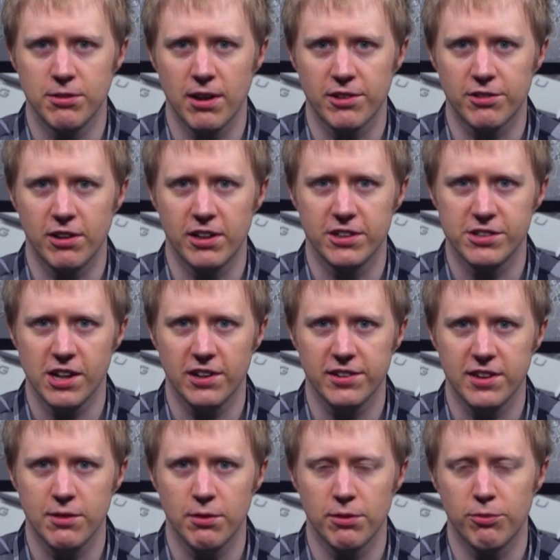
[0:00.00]
restaurant in
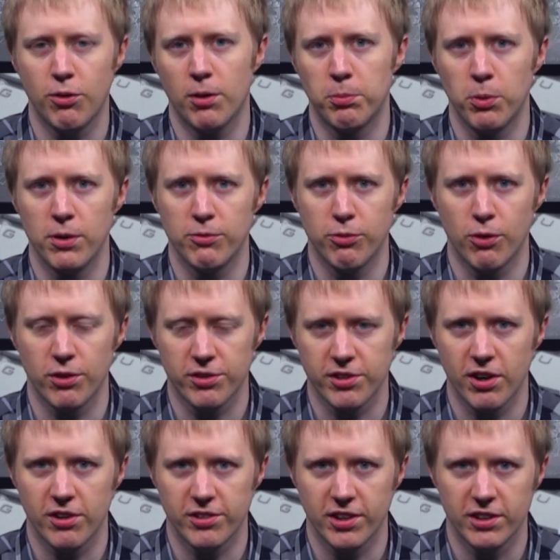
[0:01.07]
Chelsea with 4.4
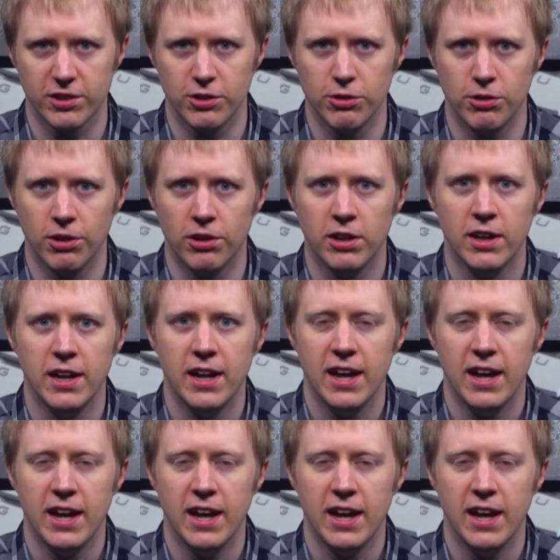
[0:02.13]
stars on Google.